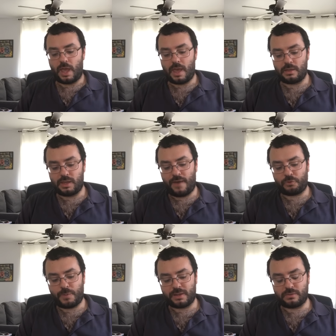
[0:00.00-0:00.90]
in the
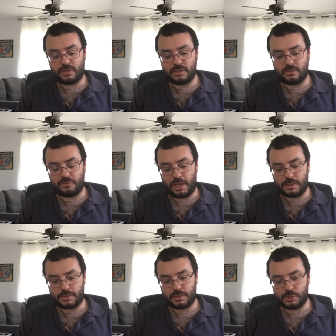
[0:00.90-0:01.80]
aftermath of these
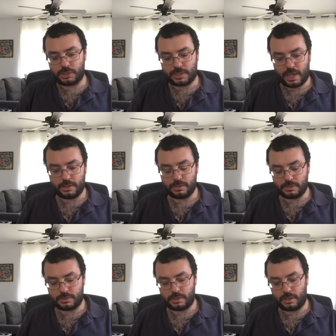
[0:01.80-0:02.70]
events, there's a
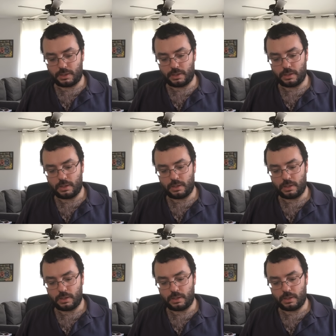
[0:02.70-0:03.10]
tendency